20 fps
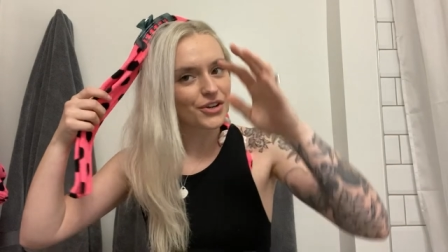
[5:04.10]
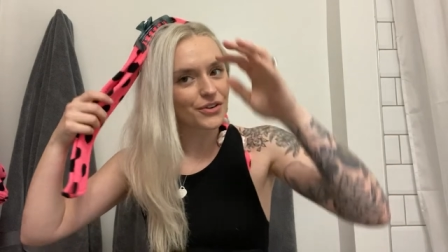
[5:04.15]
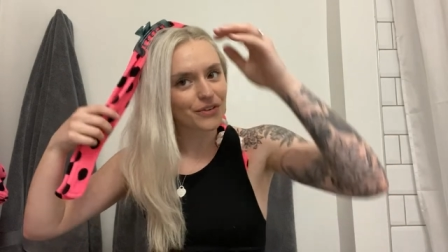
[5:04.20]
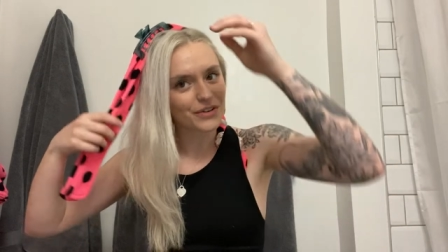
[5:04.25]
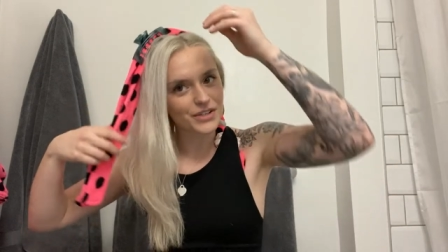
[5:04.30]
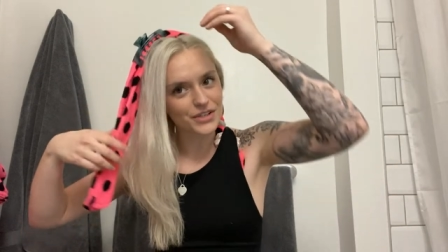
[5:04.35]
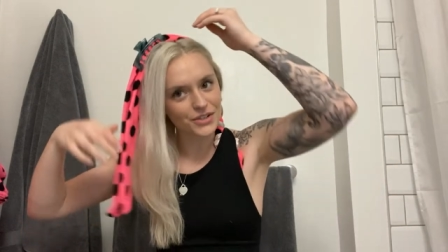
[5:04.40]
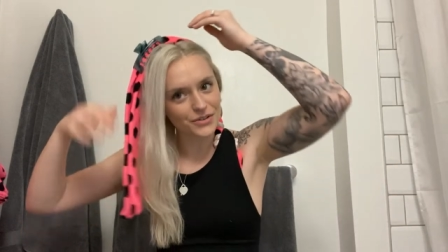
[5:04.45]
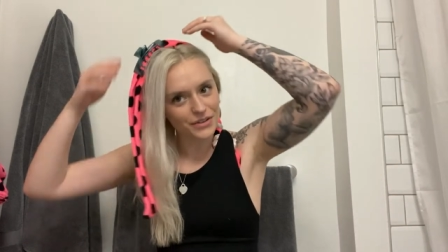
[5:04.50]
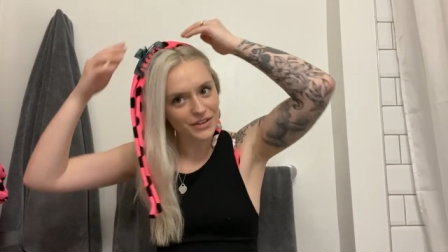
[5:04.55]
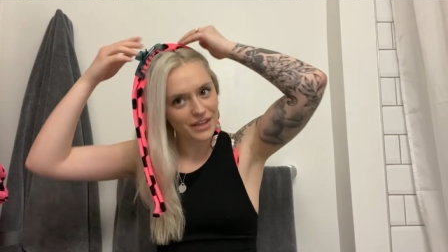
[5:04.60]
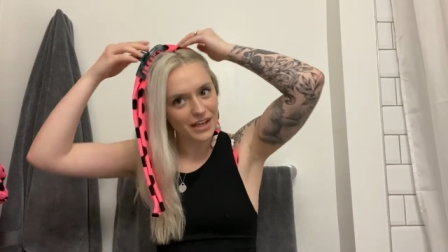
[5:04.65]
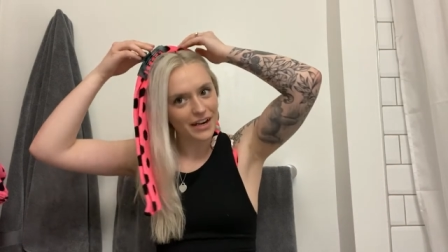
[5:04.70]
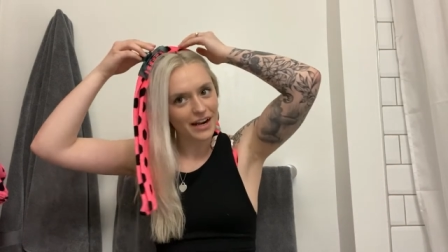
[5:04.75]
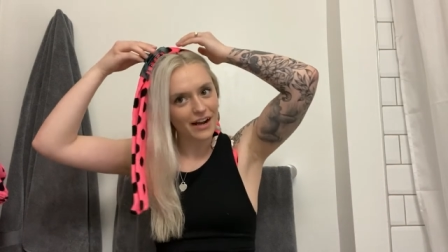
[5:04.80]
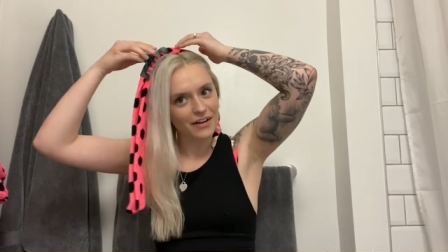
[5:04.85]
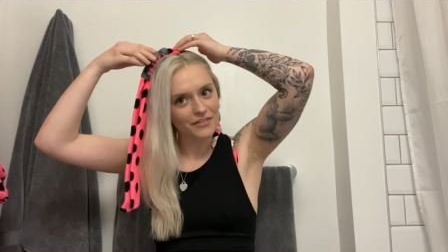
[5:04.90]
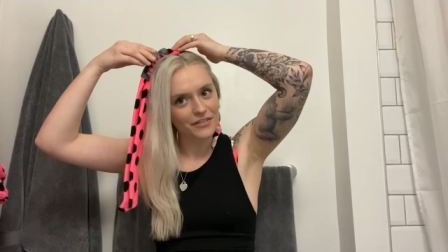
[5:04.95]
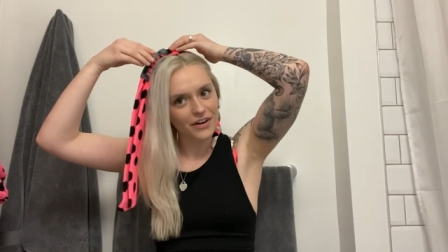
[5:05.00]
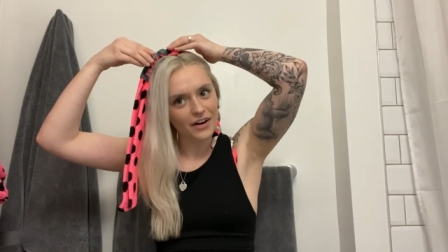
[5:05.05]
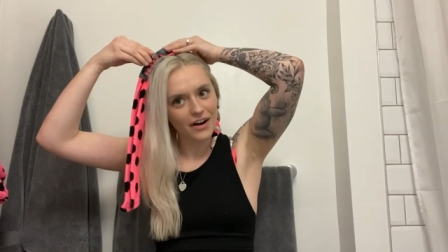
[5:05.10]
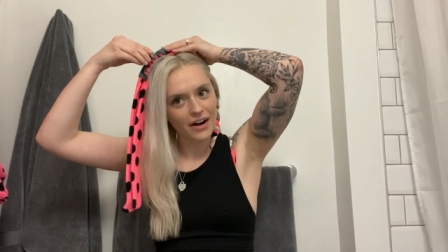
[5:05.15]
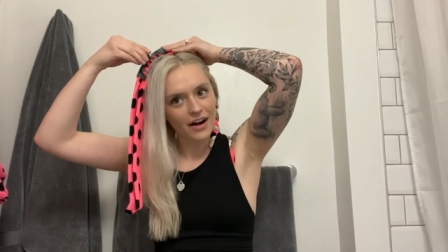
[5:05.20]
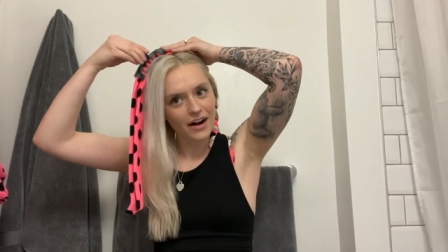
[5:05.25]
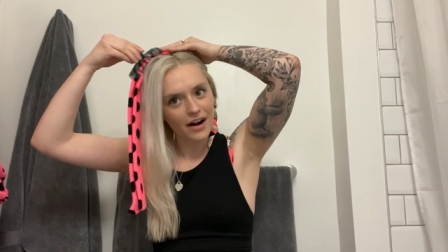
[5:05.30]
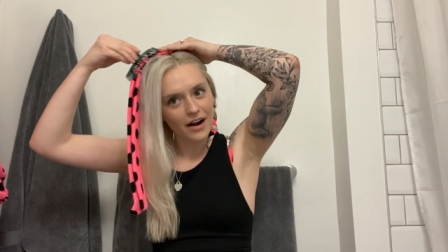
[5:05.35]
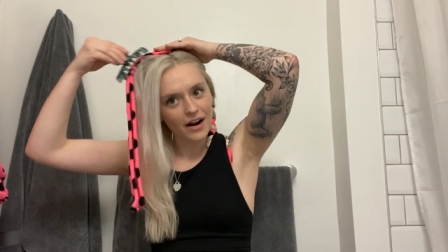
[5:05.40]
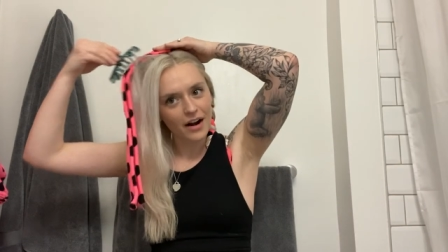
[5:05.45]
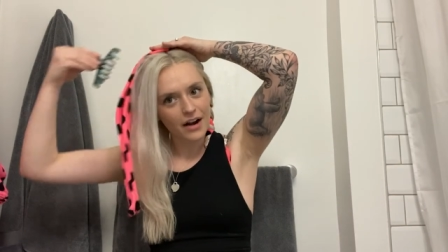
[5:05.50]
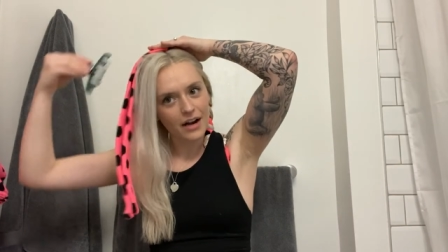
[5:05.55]
you what to do with that after.
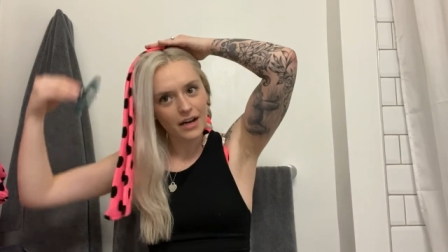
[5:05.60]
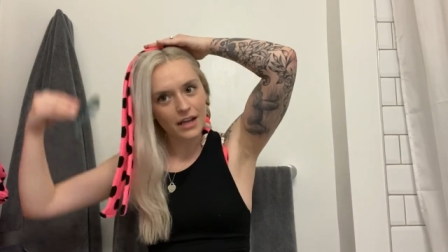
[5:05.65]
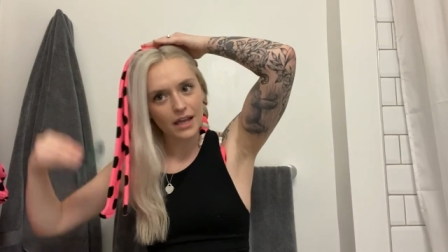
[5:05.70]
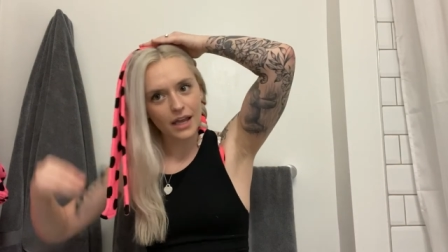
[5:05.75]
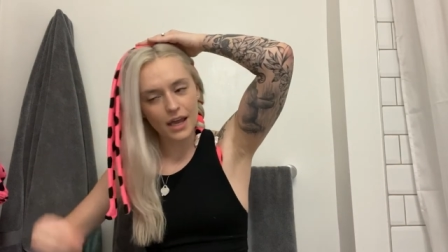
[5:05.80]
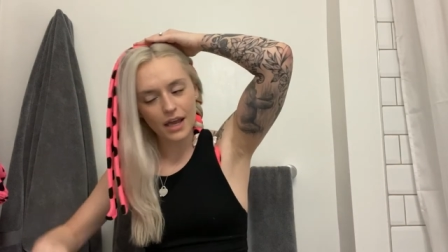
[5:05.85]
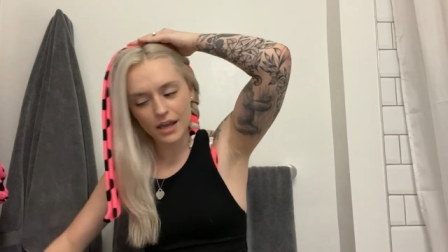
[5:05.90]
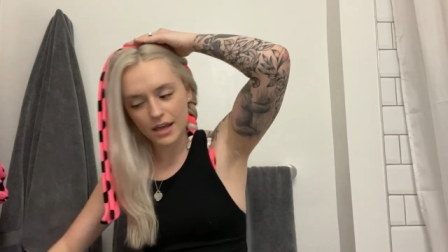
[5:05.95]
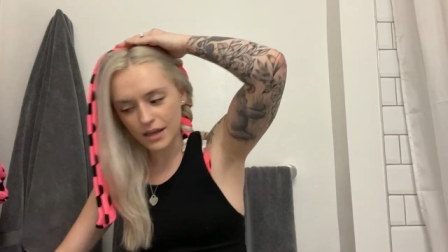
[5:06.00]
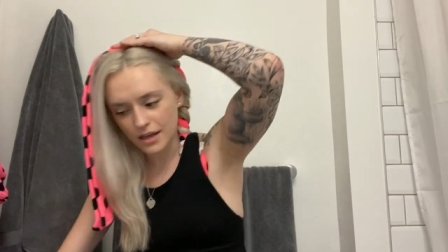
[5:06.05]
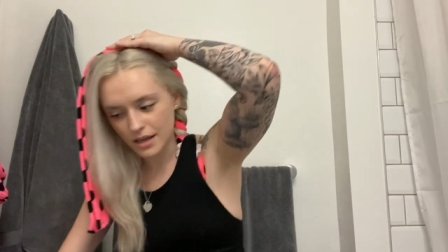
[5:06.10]
Okay,